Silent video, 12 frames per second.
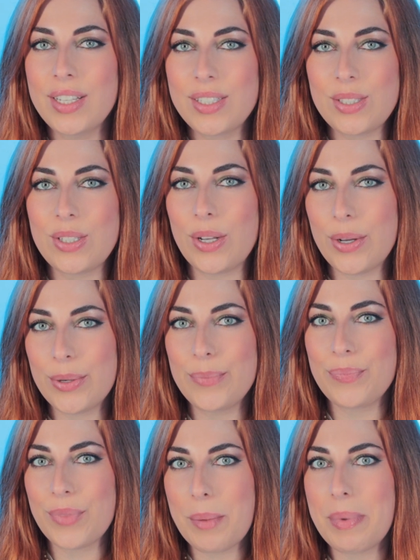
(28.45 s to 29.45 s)

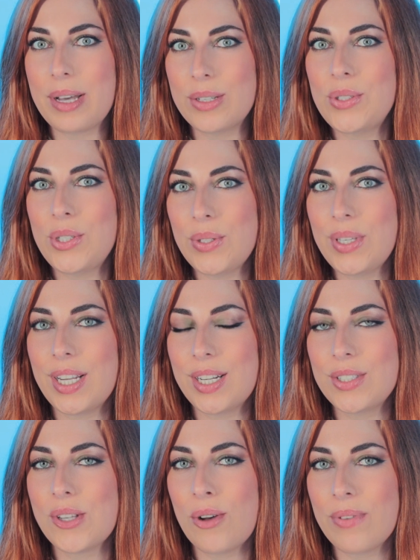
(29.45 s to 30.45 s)
So about 2
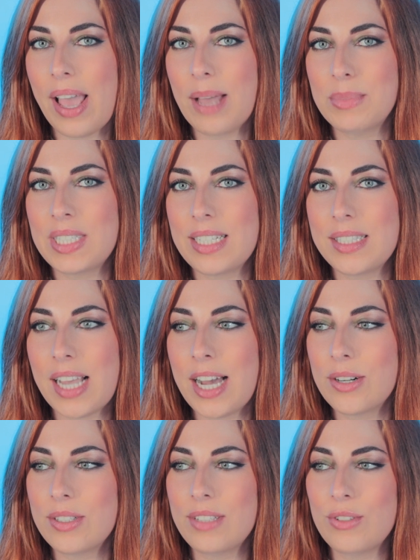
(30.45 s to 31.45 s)
years of empties.
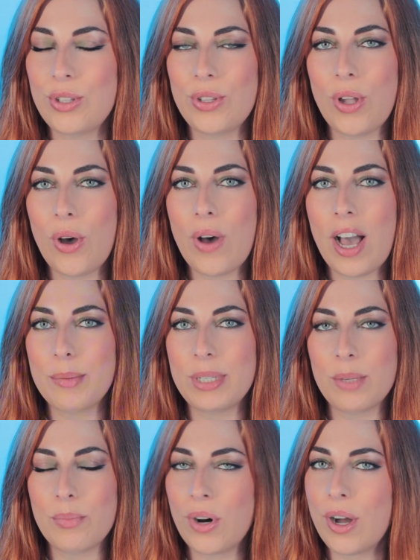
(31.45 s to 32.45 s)
I don't even know how
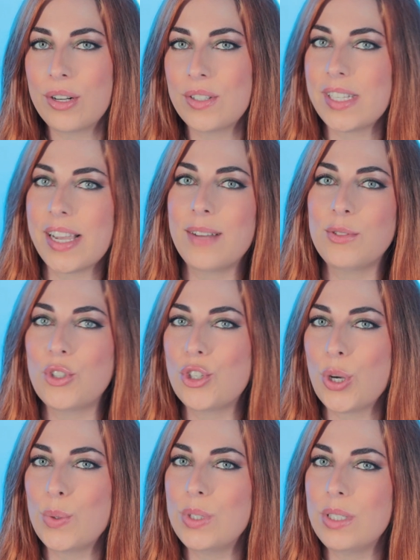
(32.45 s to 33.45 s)
many products I have to
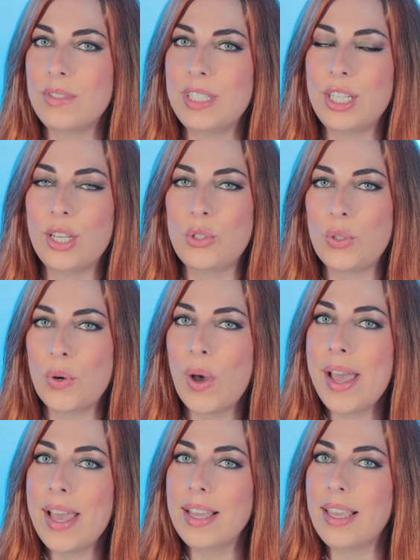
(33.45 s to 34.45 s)
show in the video to
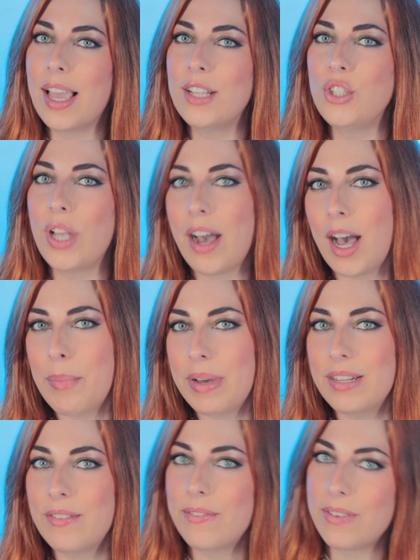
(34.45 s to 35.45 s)
catch up
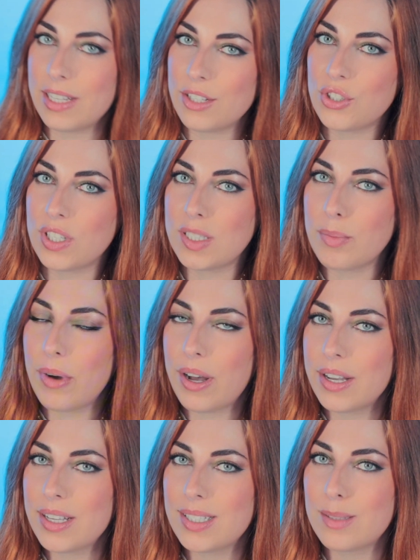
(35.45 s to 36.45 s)
and finish this
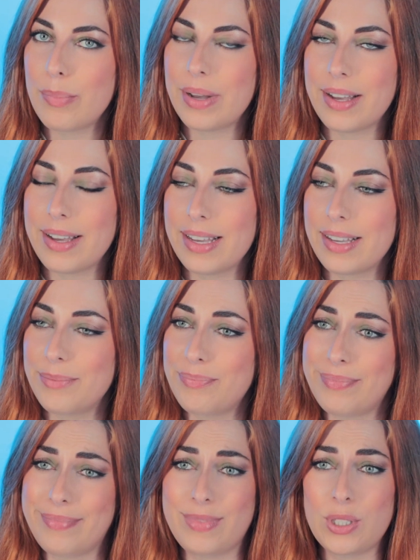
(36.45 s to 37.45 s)
box by
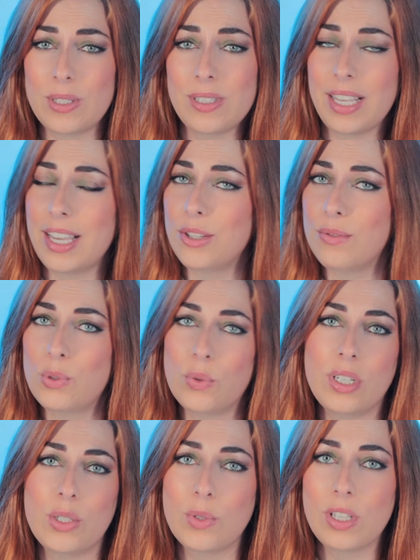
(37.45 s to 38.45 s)
the end of
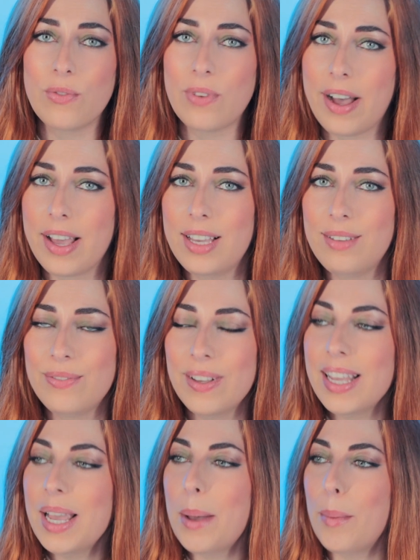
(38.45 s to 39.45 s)
2025,
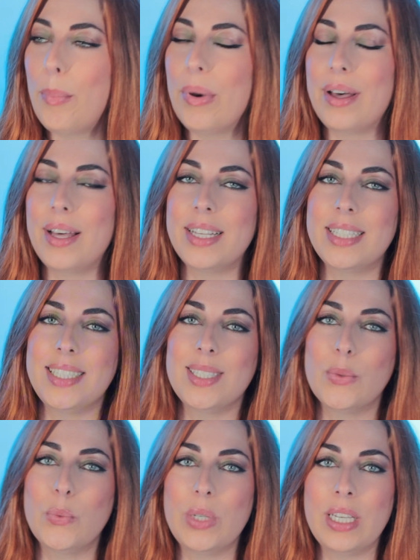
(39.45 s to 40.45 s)
but
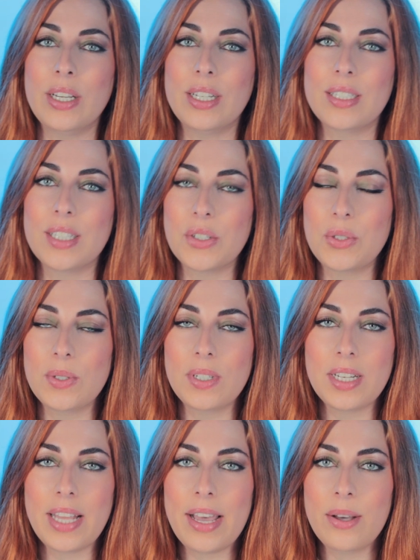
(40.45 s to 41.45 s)
we're gonna start doing
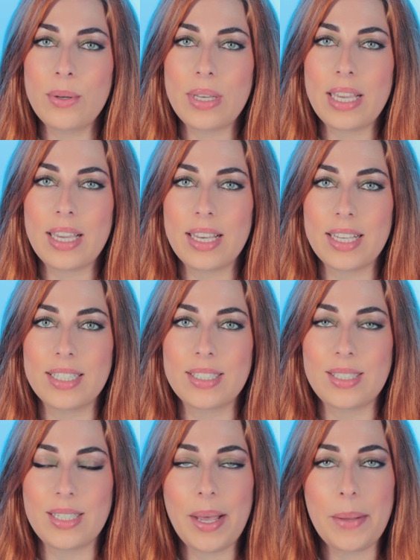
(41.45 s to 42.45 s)
it now. And
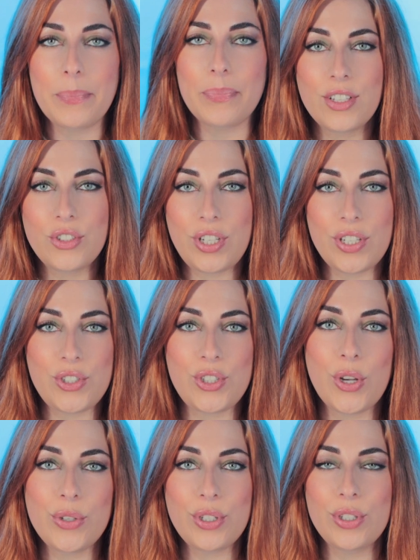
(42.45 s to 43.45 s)
yeah, just
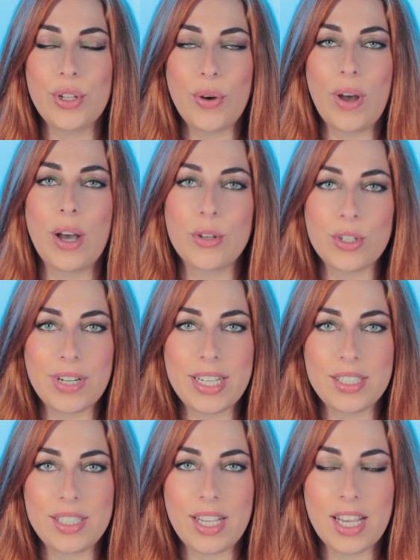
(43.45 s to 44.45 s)
so you know how
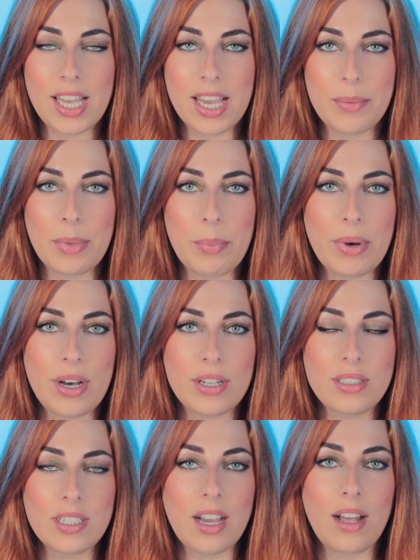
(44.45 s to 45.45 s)
crazy I am
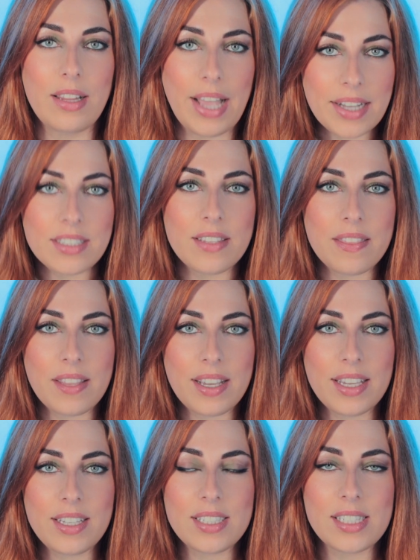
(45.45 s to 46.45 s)
about collecting
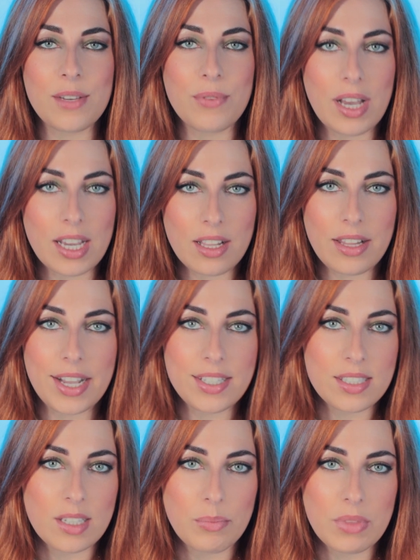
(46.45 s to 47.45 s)
things. If I collect
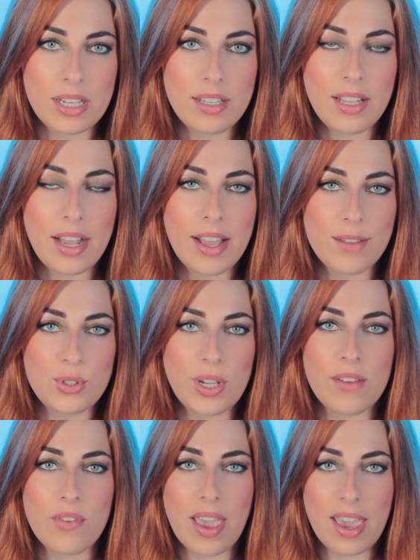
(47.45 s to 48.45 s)
something, I have to
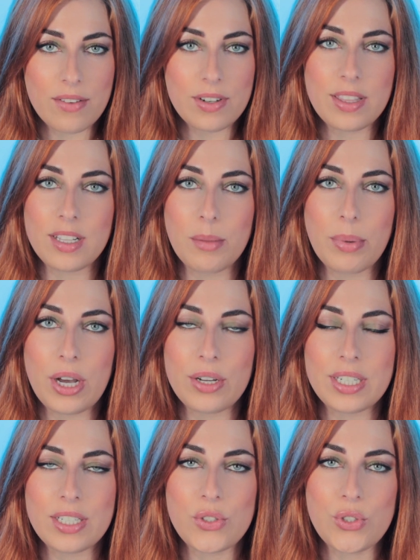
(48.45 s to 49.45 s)
have everything about it.